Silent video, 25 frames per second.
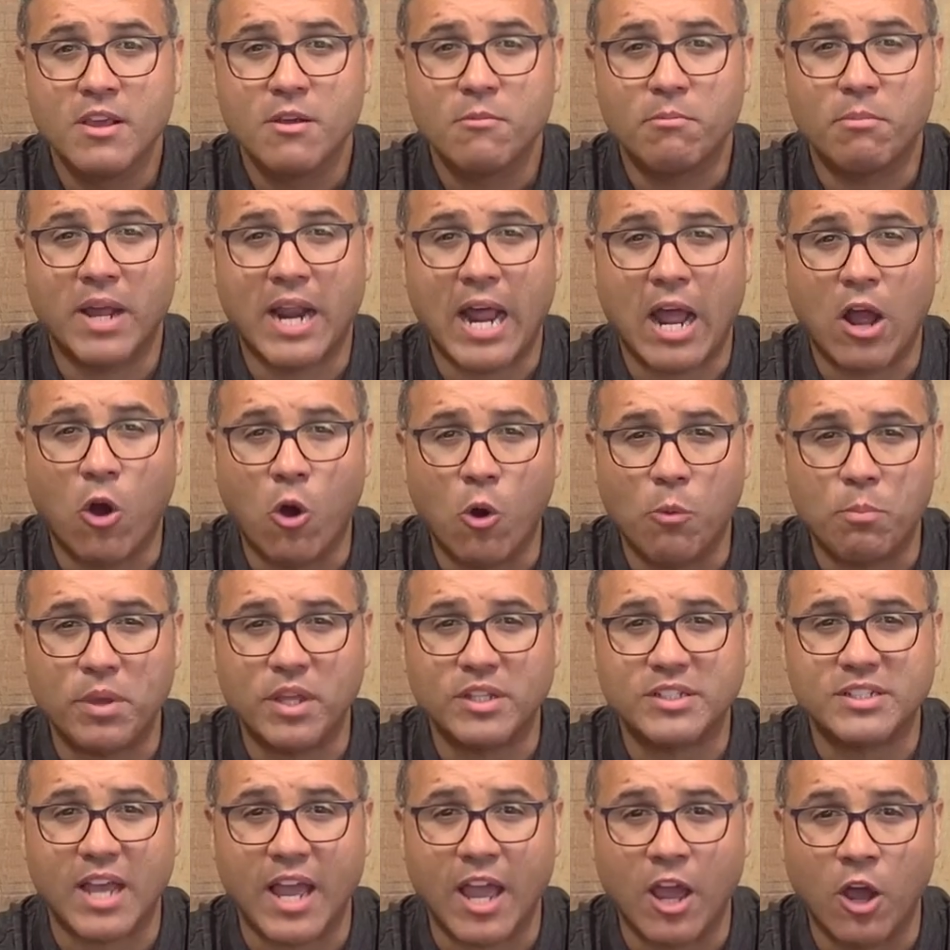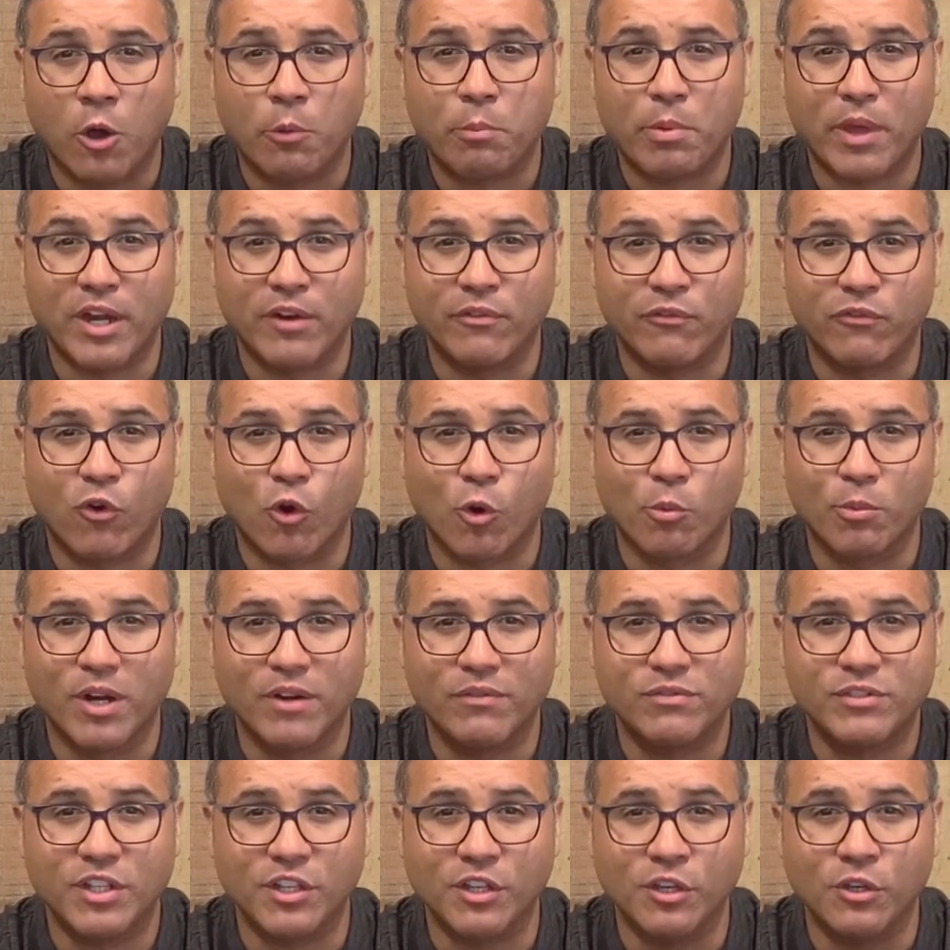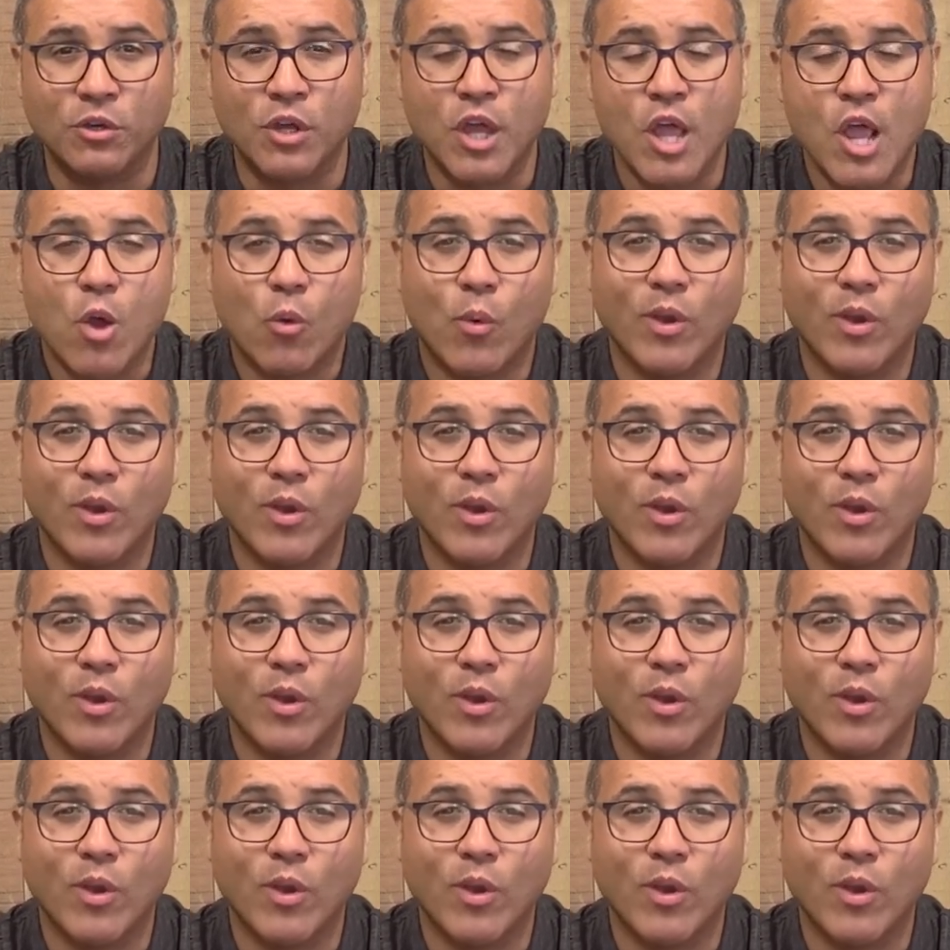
but I hope it's a help and informative to you.